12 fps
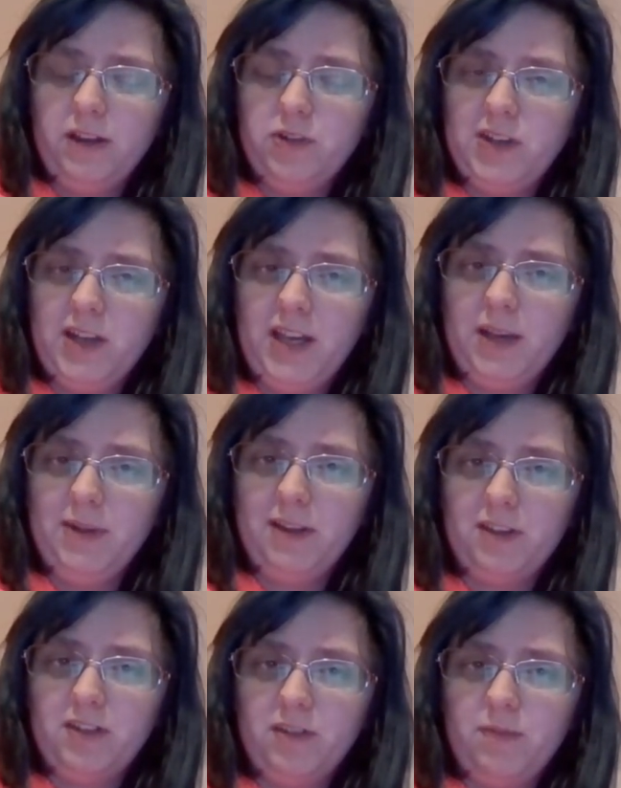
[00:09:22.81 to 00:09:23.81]
usually keep
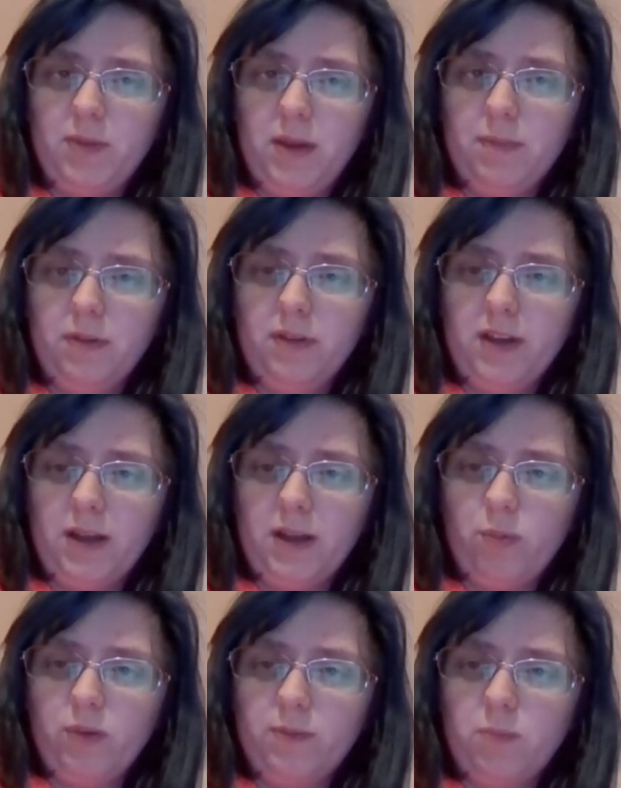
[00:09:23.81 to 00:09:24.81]
lists of people that
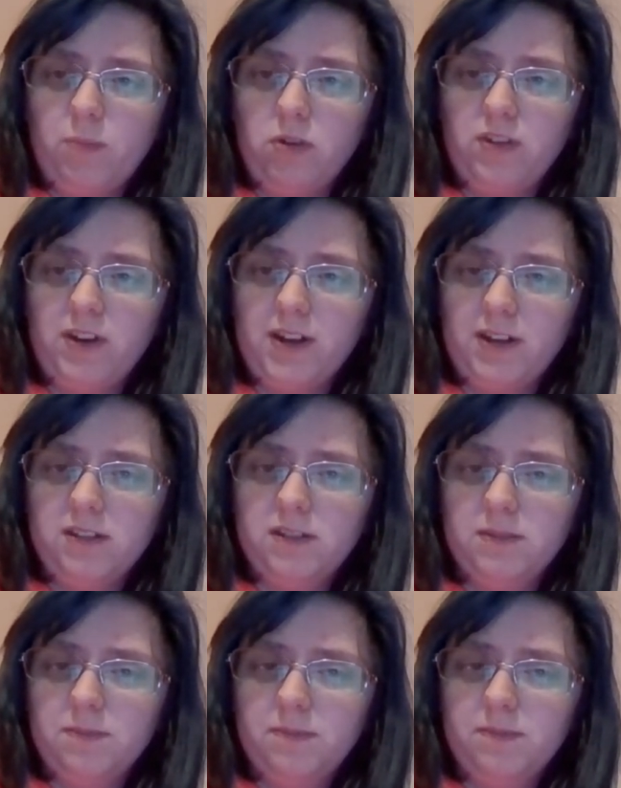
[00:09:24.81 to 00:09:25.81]
help with projects
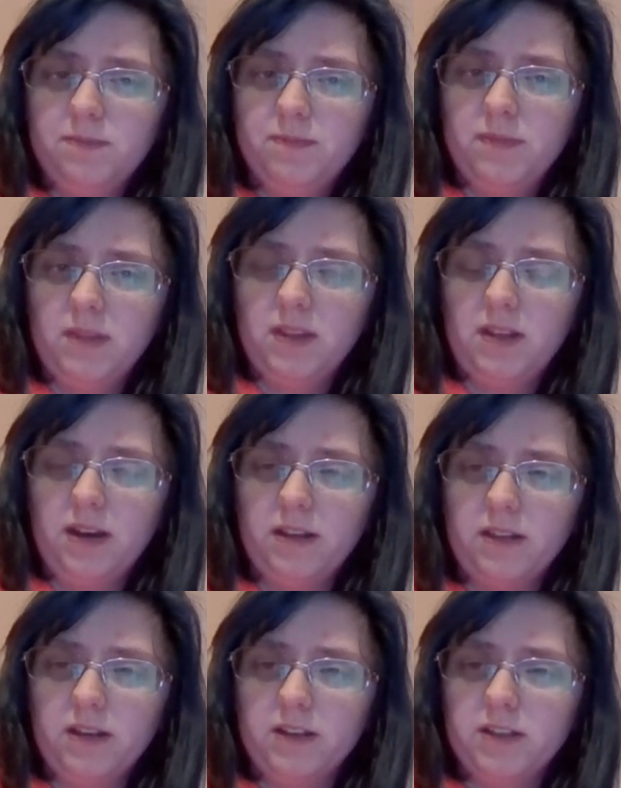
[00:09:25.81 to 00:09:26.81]

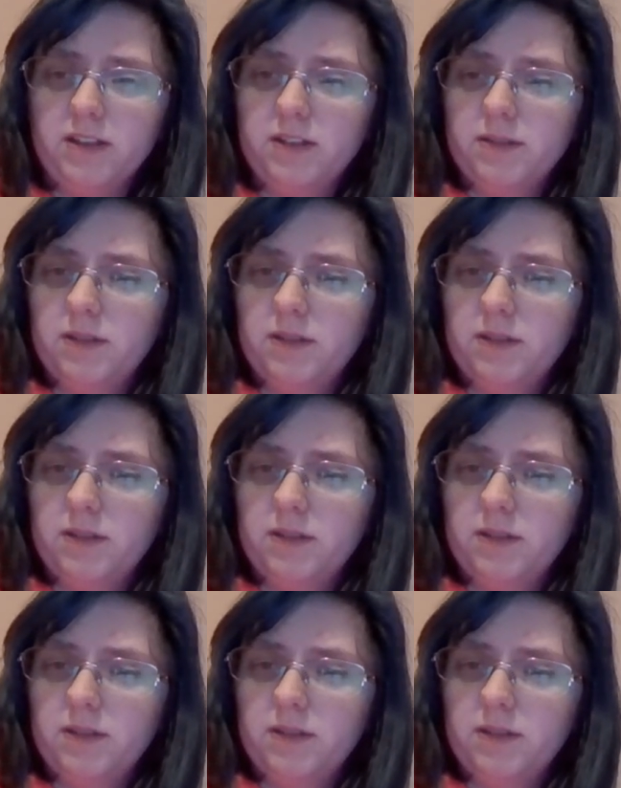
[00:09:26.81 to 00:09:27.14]
like this.